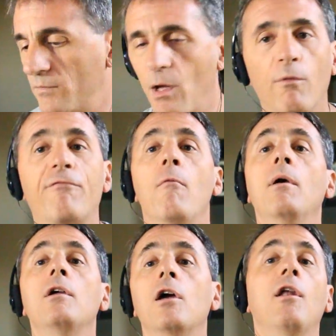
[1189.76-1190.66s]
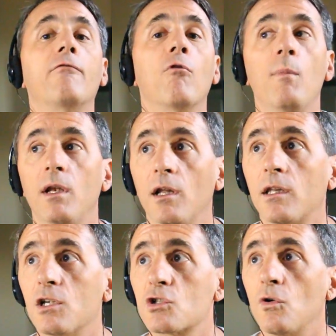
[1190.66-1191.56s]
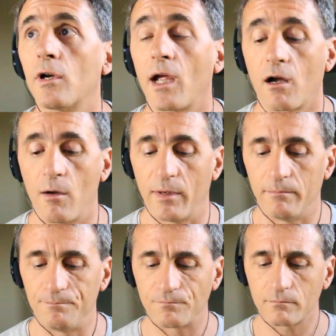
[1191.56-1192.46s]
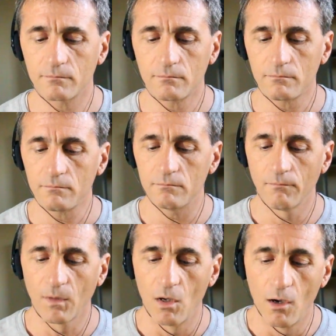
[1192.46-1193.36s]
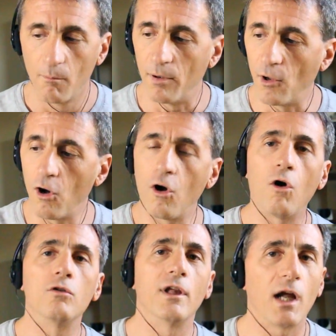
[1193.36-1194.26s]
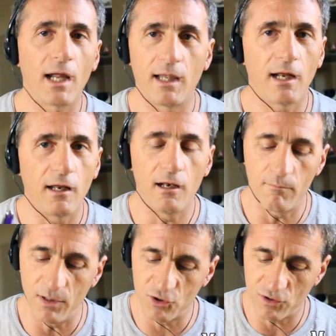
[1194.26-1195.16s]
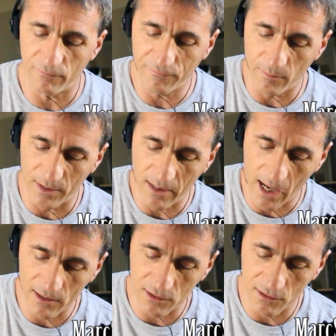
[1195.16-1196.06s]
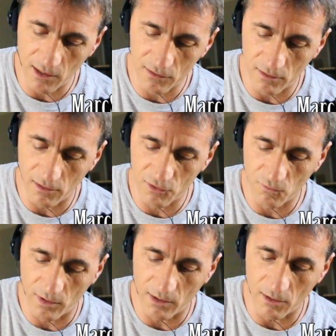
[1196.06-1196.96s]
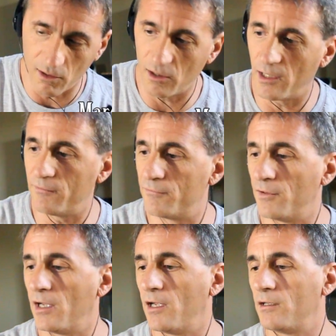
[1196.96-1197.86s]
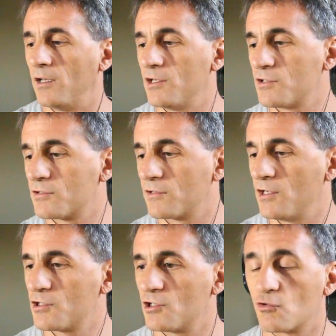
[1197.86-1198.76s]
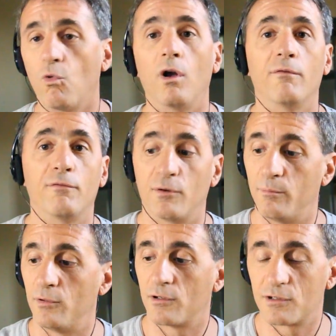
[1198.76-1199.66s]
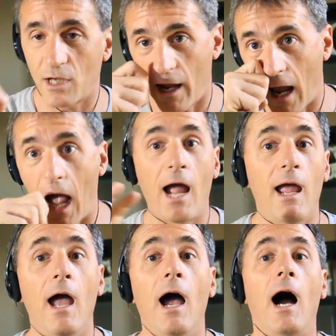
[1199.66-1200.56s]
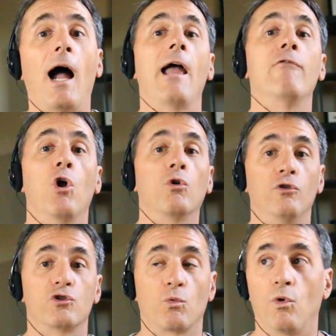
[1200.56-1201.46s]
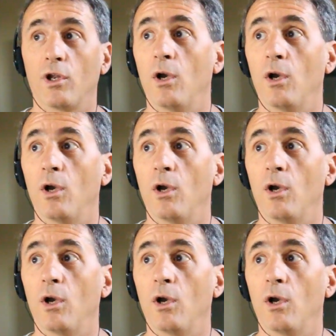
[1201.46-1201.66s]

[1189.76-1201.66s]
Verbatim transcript: were familiar enough with me that they saw that coming. But oh, did I get an admission from a tax assessor this week. Oy vey, this is one for the books. I haven't heard this one in a